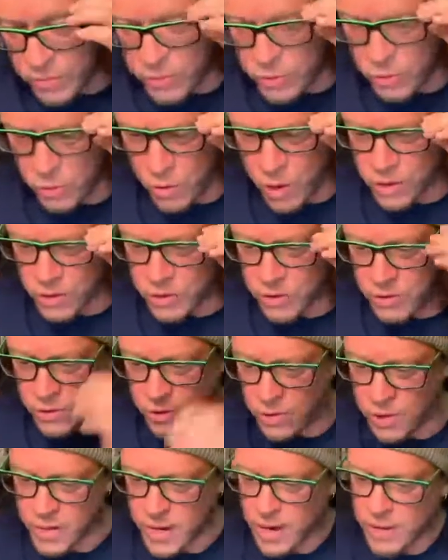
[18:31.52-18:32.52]
crossed the
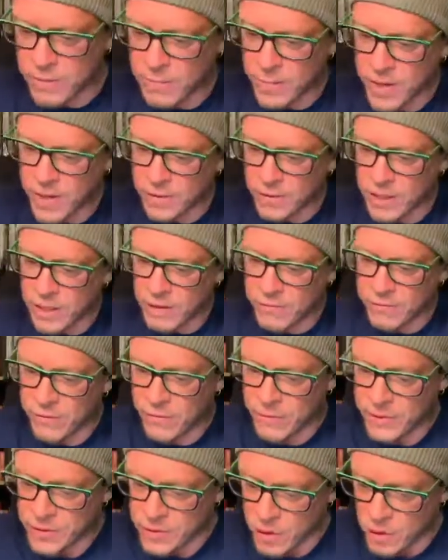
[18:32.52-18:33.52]
38th parallel
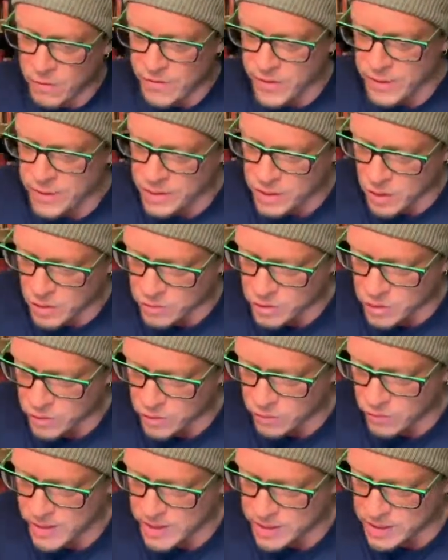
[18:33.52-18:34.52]
from the Soviet zone to
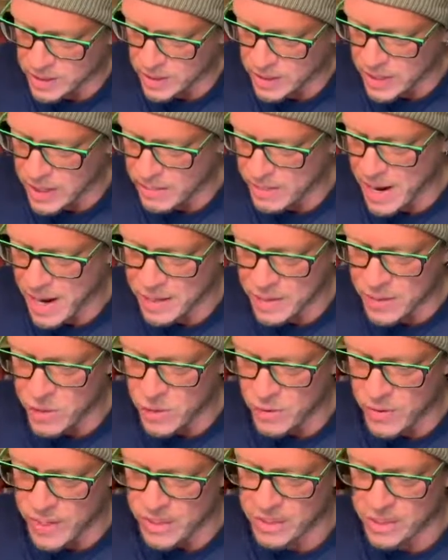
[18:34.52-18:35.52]
the recently abandoned
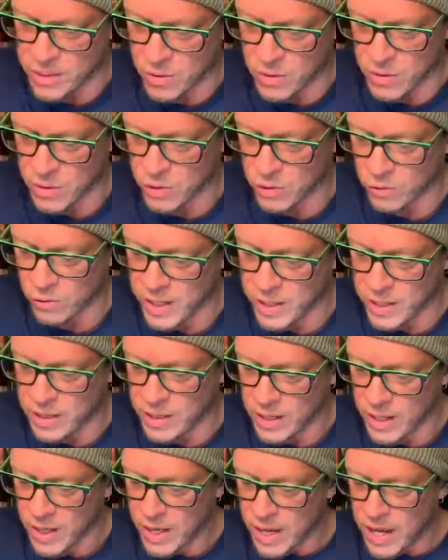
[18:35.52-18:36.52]
U.S. zone in
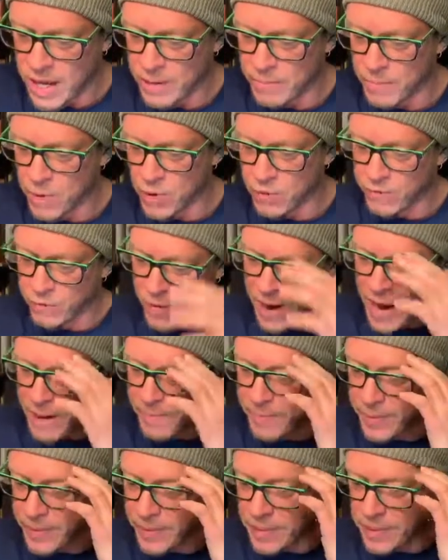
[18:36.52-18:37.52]
Korea and moved
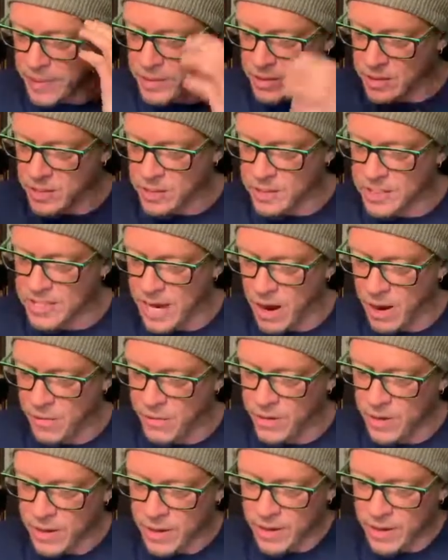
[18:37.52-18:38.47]
rapidly to the south.